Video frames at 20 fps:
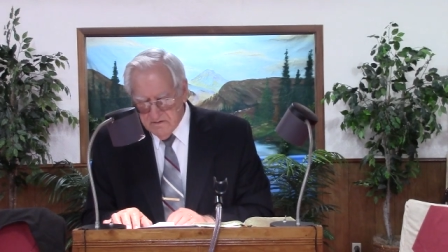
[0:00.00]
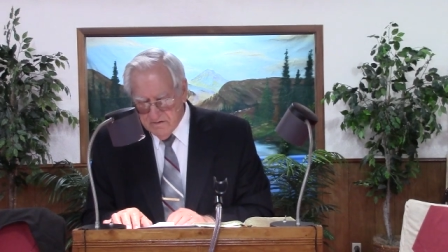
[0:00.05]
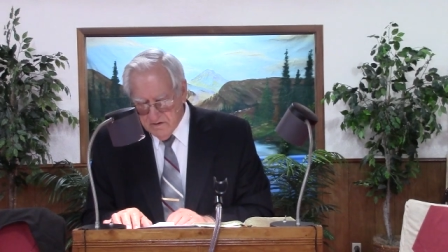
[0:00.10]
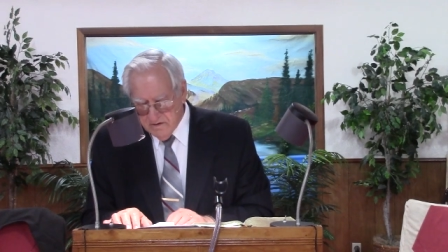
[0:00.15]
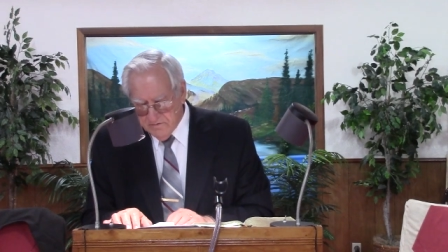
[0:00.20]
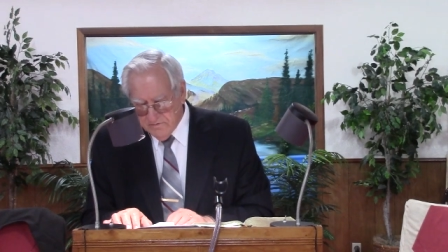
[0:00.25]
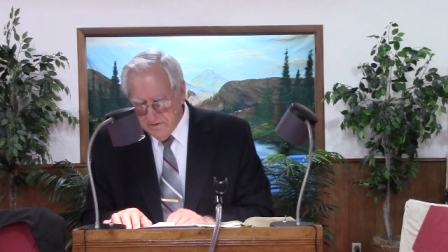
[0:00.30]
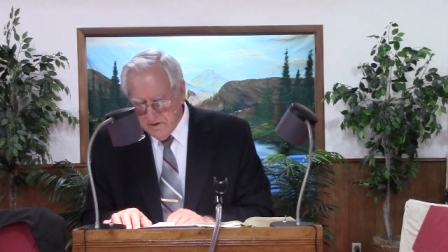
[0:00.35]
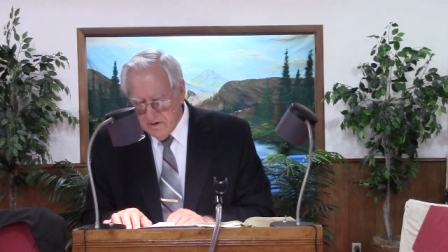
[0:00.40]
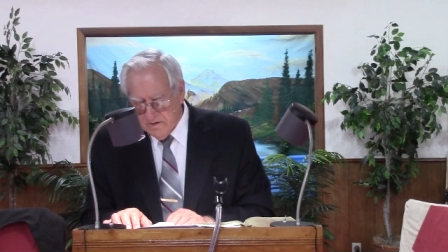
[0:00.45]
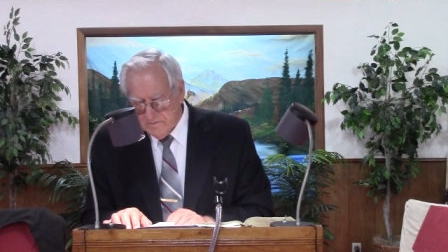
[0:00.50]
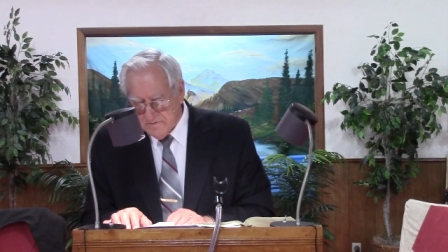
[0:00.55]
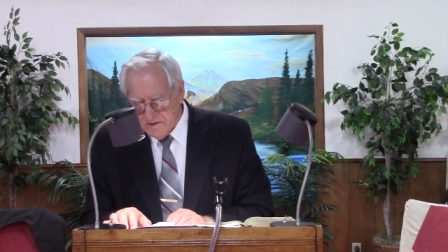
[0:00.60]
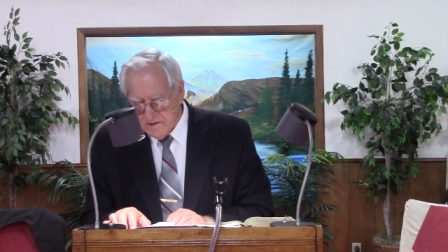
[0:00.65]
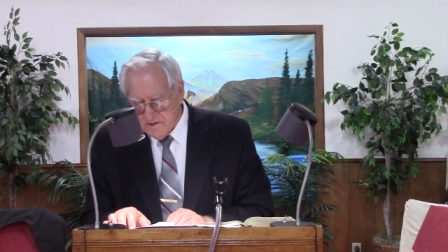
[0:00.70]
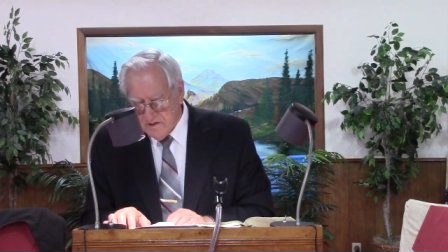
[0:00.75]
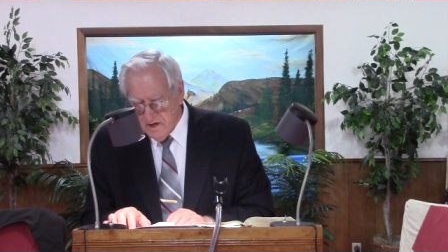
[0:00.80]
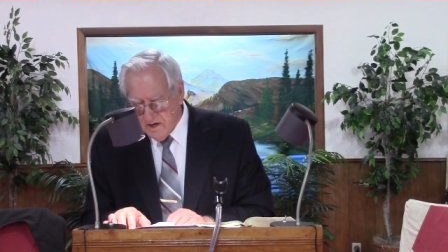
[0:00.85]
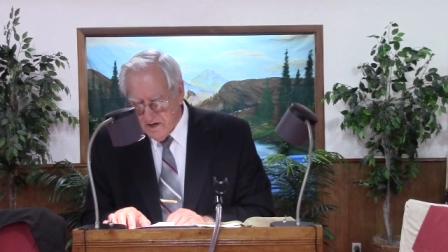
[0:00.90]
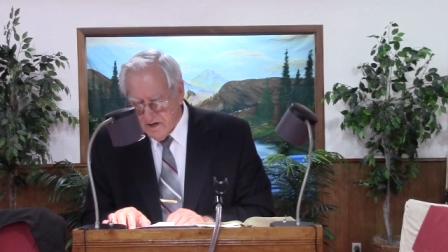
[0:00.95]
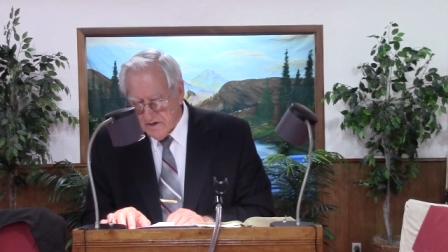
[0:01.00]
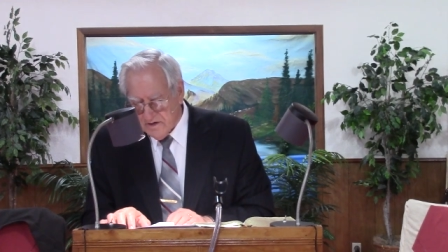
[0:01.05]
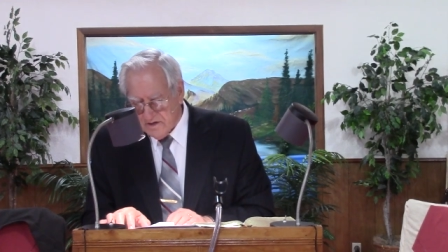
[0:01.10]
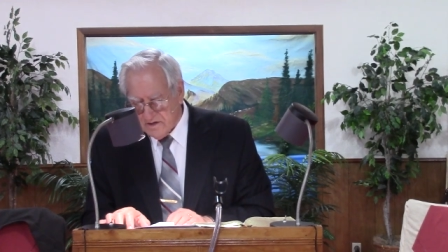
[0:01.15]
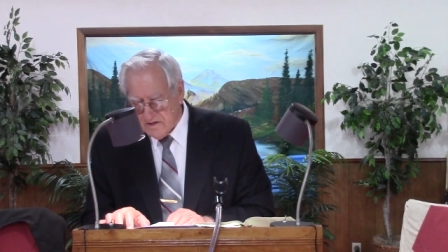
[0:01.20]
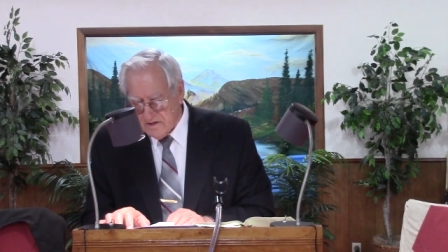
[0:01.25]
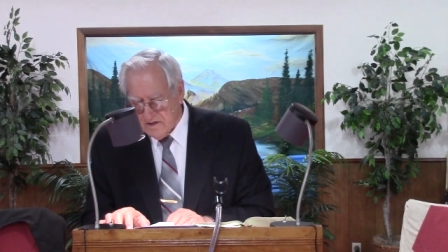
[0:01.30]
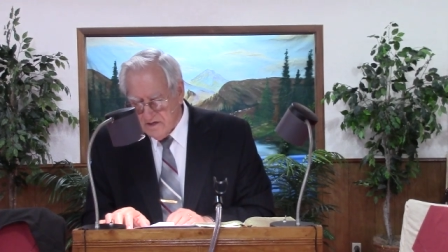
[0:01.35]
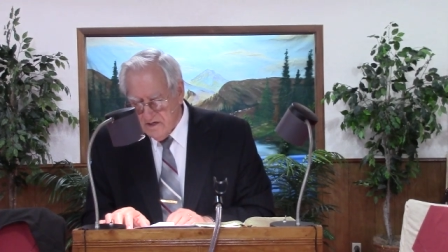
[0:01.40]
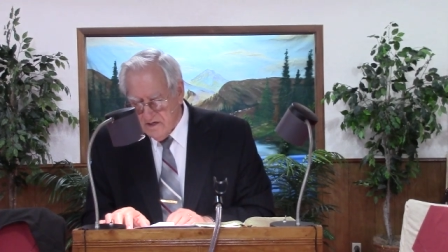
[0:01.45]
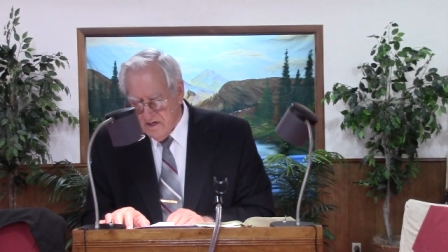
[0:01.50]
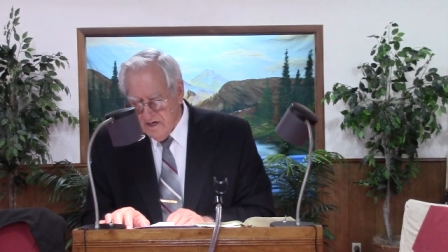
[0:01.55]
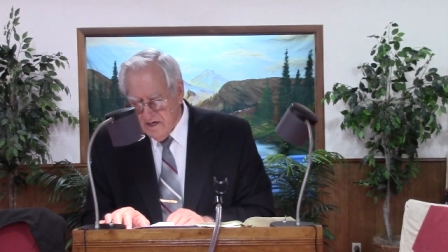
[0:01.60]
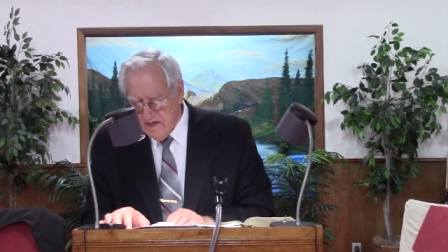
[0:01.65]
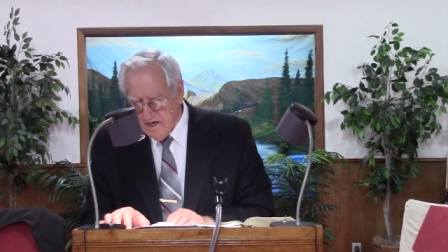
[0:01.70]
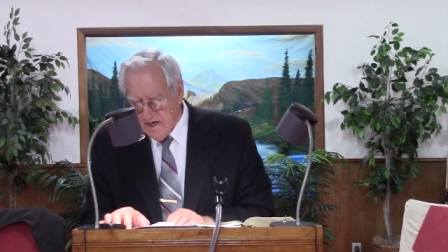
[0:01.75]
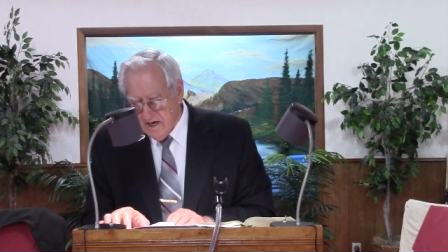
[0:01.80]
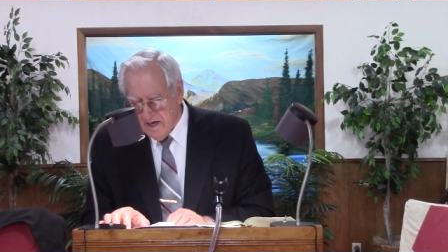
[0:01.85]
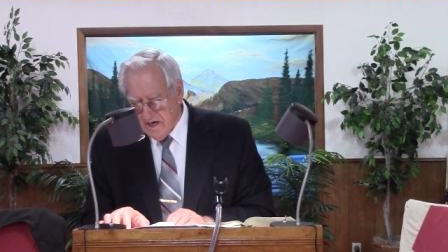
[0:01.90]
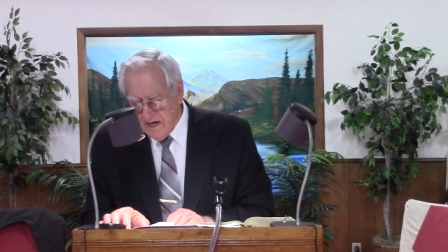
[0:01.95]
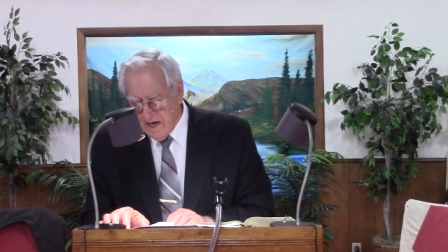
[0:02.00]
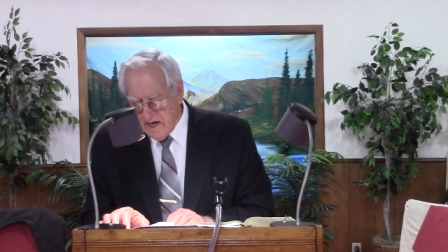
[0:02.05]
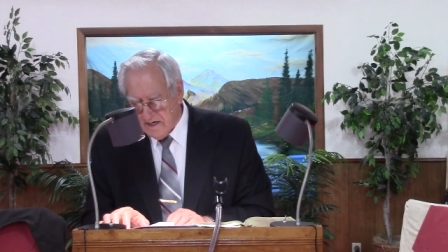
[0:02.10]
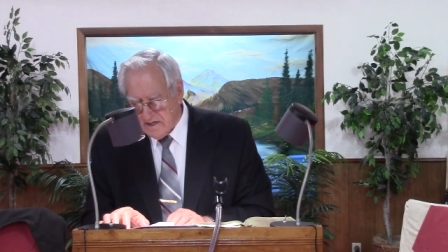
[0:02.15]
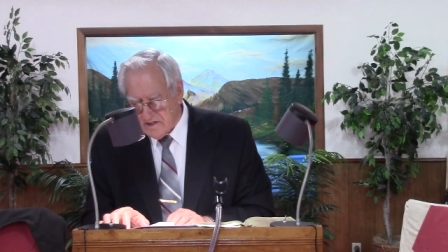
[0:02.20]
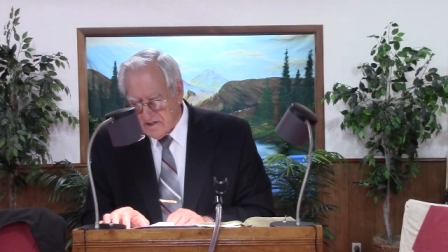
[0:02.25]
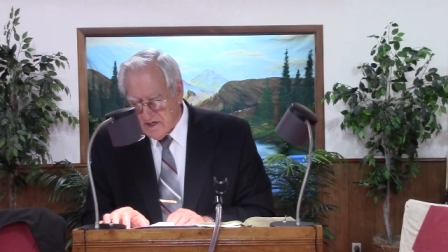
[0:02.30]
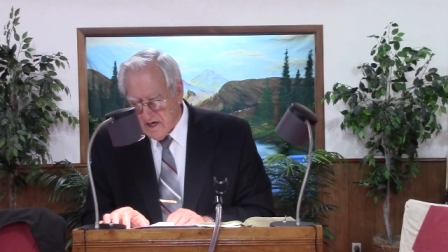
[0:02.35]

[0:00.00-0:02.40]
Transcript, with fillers: Well, Philip's daughters in Acts